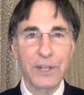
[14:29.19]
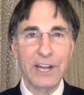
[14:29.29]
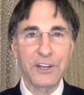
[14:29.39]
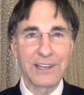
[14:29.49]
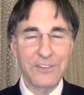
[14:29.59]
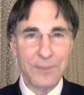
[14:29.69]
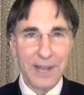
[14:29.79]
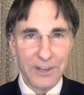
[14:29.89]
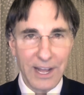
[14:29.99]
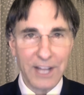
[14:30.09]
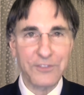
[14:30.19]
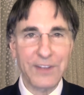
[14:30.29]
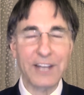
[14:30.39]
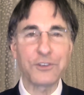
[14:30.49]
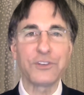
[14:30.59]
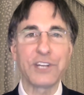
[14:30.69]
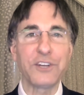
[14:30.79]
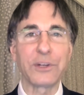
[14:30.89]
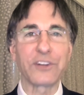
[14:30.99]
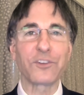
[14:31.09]
and you're living by your highest values, you tend
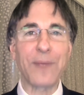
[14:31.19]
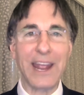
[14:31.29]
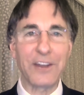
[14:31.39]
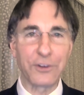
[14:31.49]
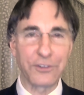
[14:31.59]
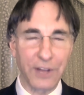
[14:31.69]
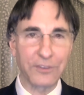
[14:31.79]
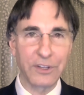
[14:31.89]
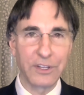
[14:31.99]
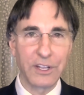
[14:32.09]
to expand yourself,